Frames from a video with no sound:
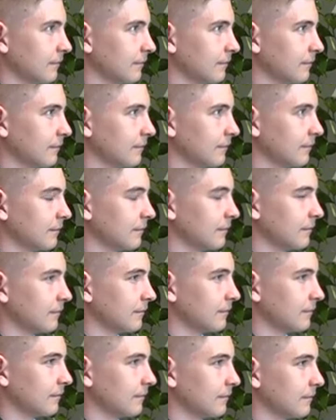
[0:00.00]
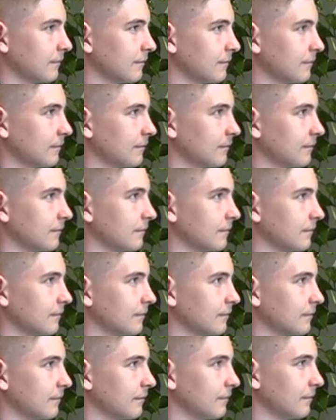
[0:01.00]

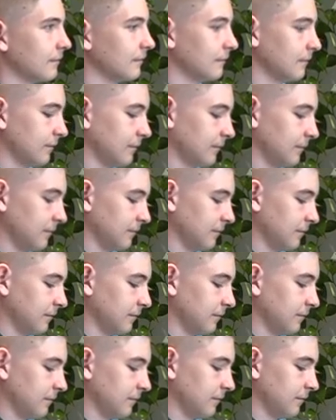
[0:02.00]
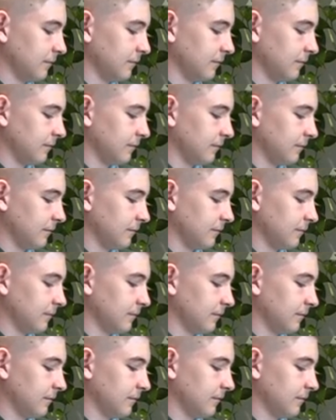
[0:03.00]

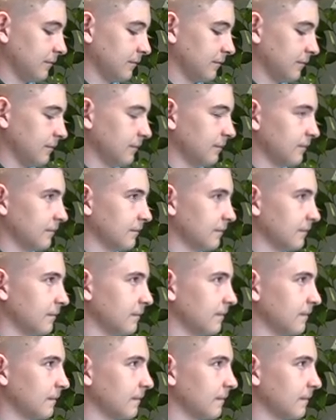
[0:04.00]
[no speech]